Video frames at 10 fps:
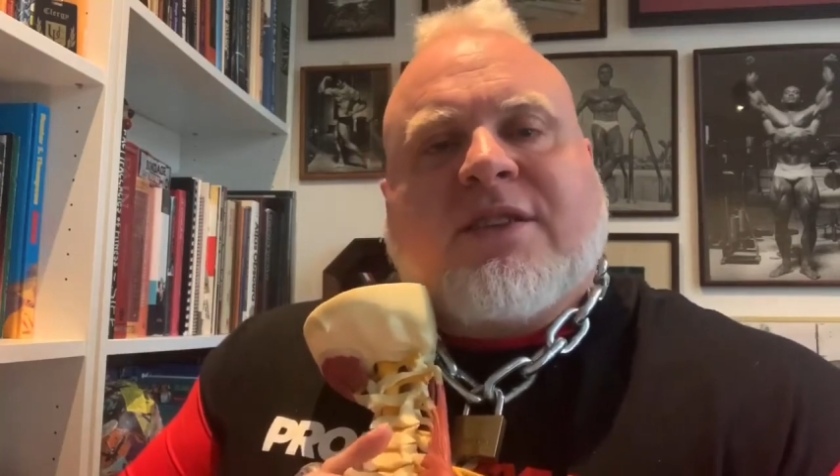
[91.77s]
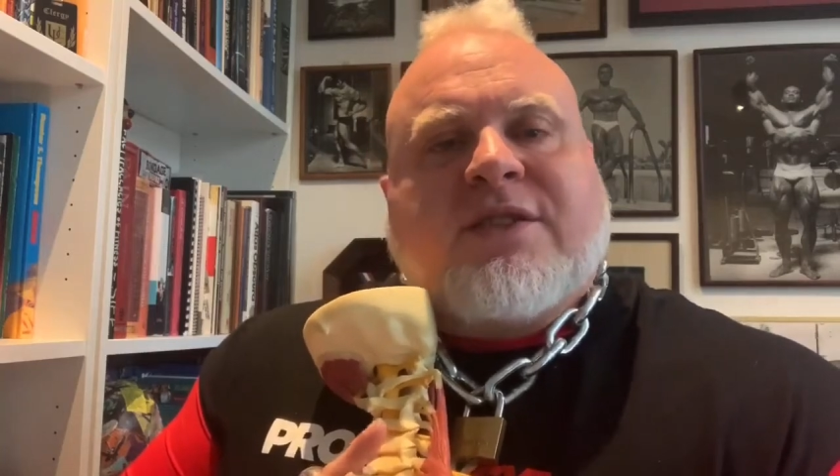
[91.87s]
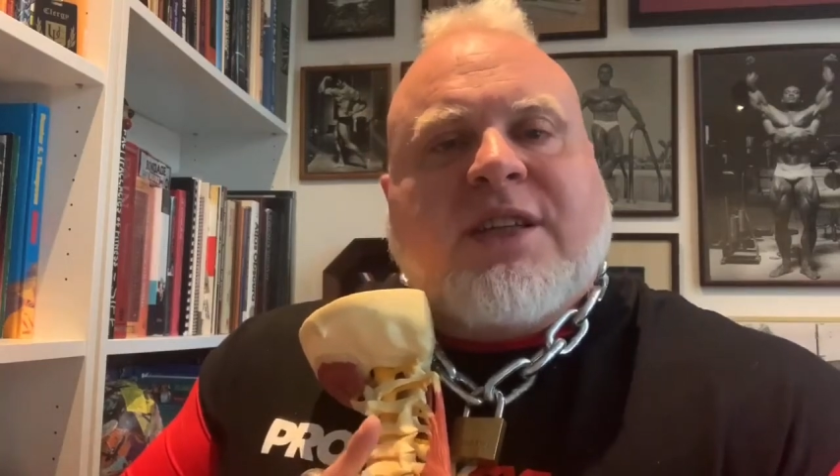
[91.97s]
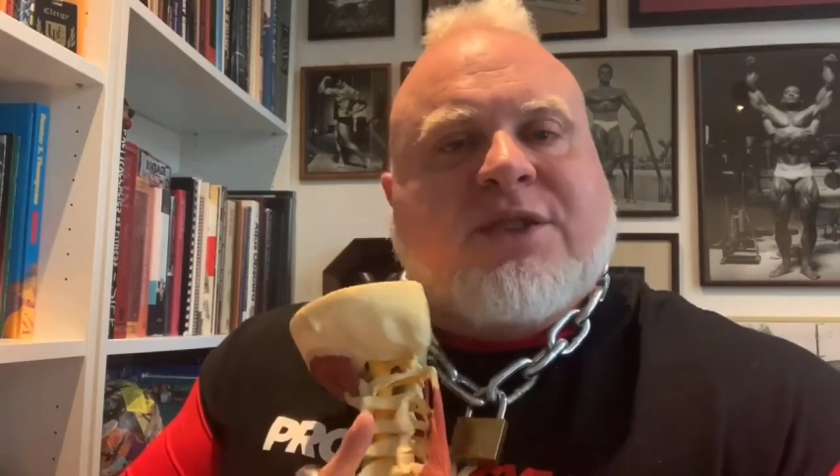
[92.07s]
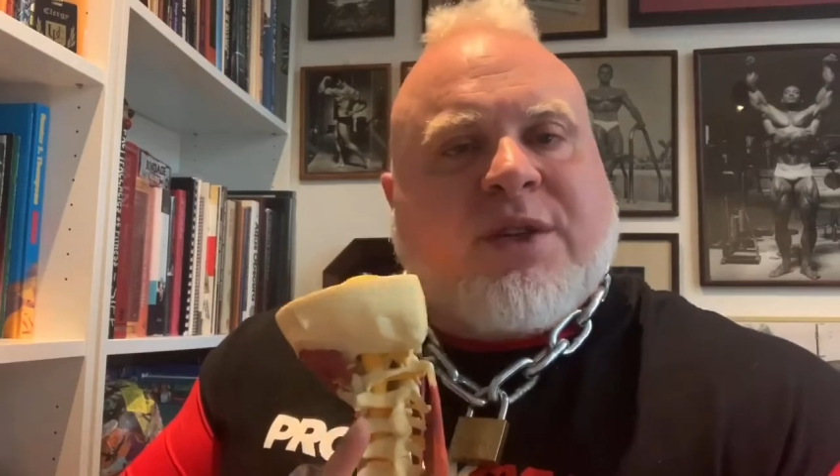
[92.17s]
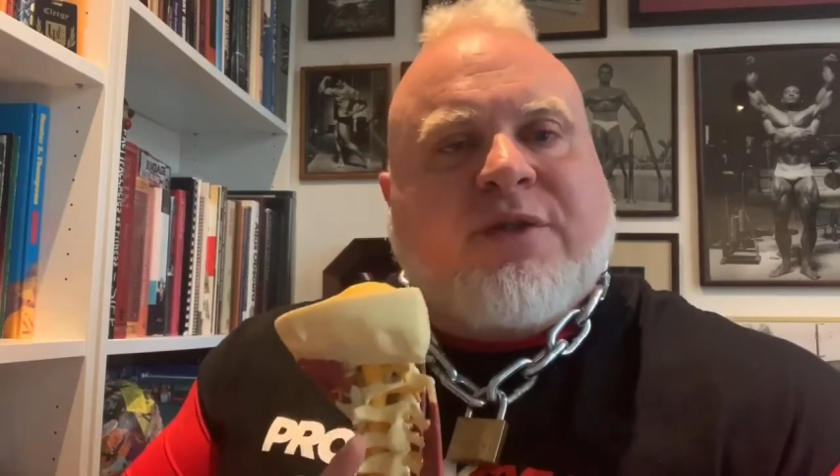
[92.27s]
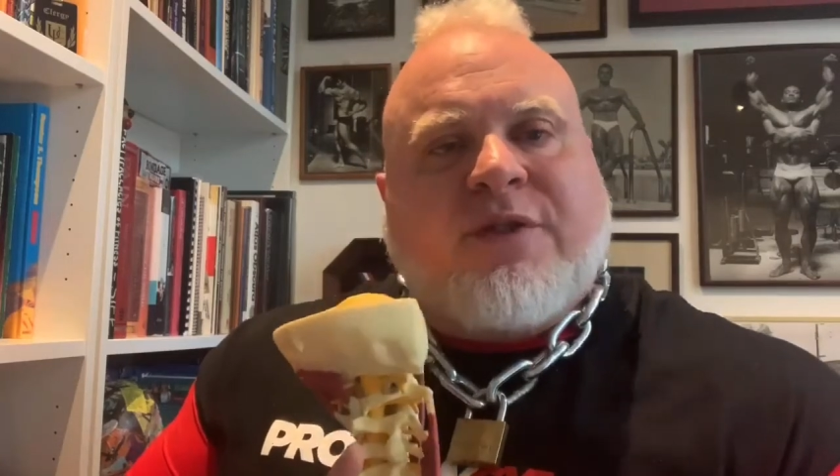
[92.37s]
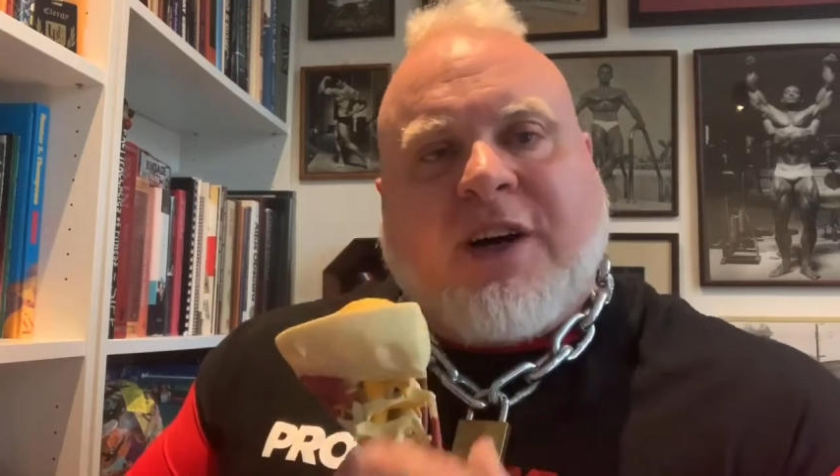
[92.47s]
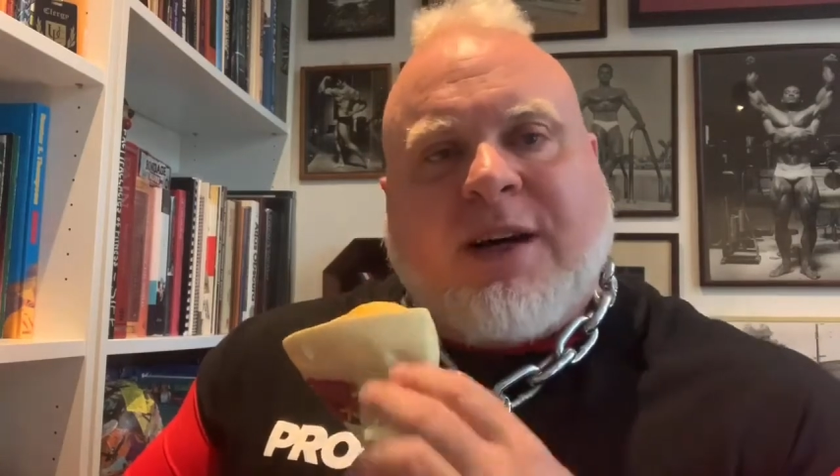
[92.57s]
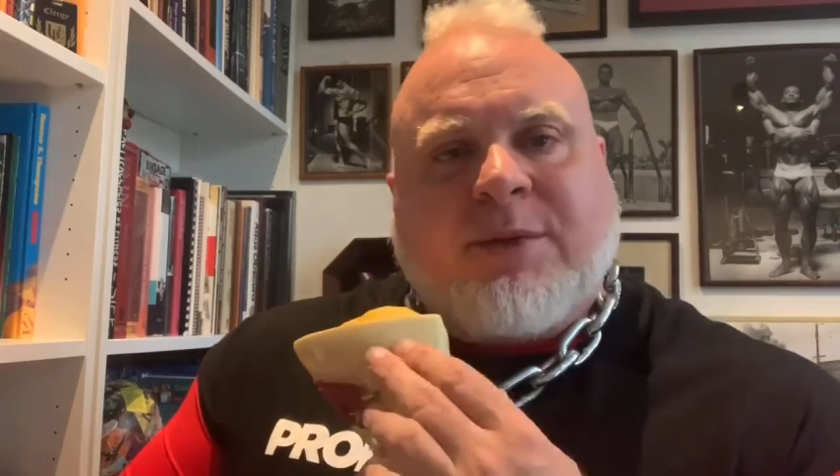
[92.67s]
sensory
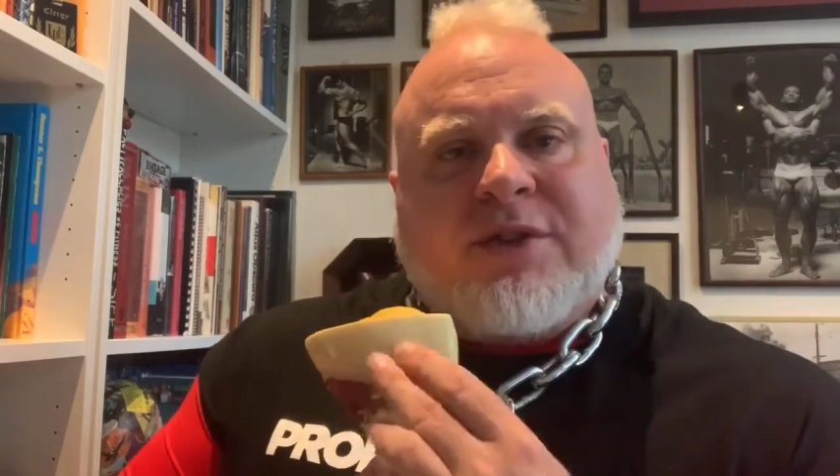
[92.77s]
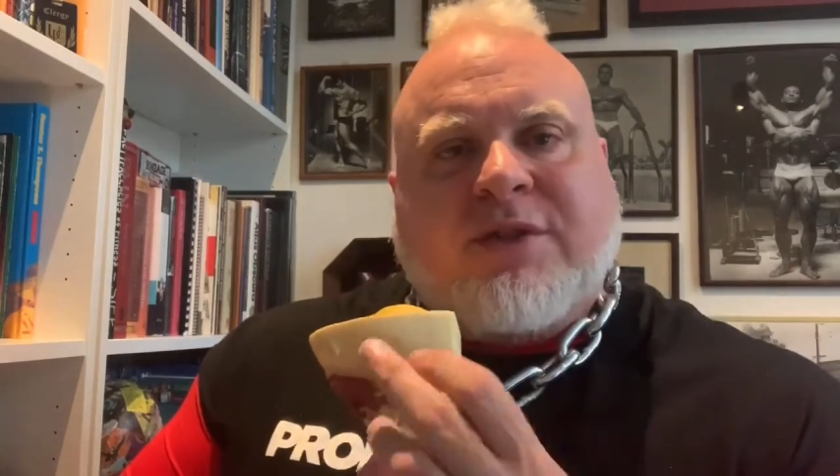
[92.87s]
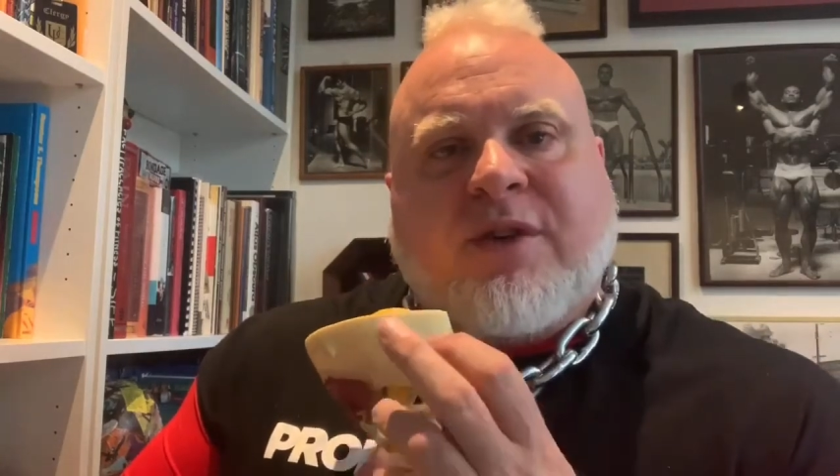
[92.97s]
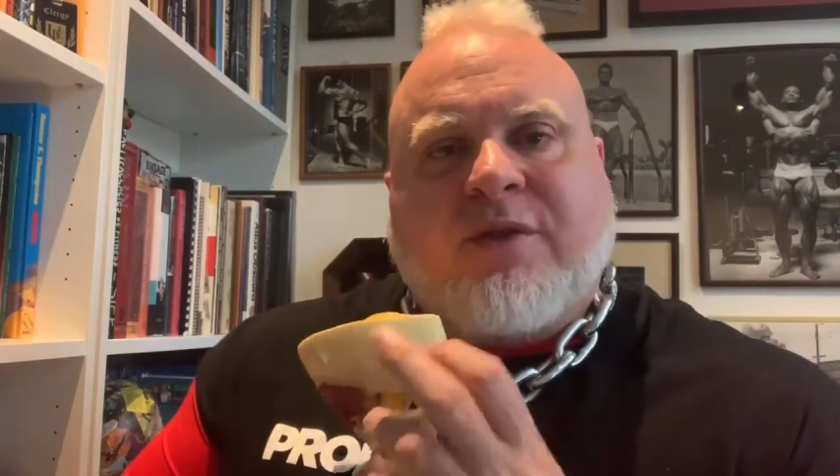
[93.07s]
fibers